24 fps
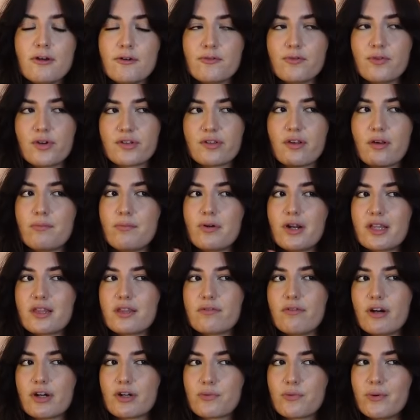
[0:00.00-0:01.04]
For example, like the
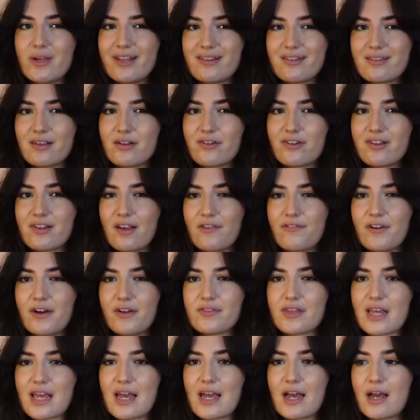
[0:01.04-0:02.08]
Red Queen series, I
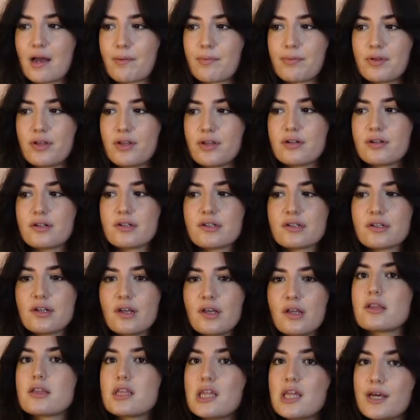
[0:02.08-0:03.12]
found that it happened.
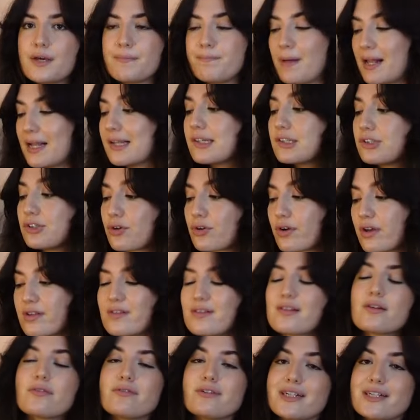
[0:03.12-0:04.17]
The Belladonna
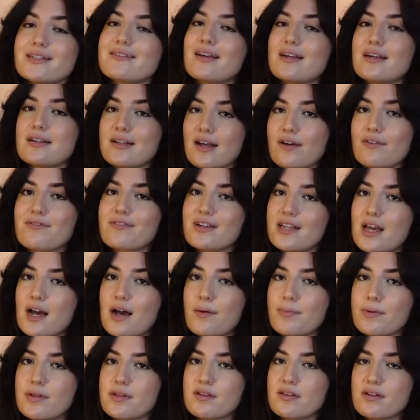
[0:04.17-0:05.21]
series, it definitely
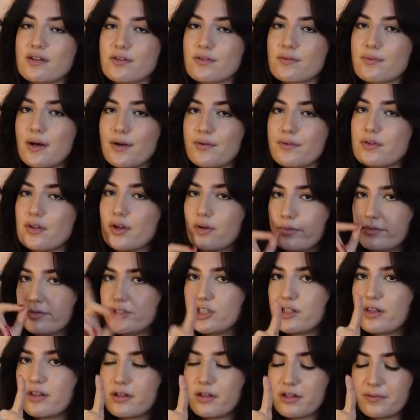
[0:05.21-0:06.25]
happens in as well. So
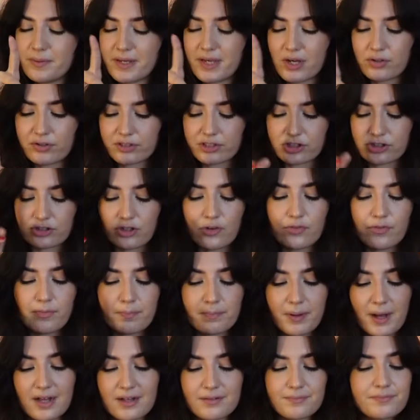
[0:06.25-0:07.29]
just something to be cautious of.
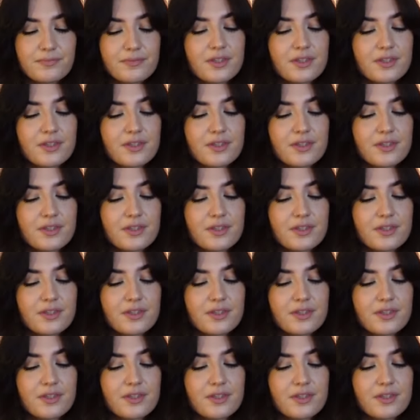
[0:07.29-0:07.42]
But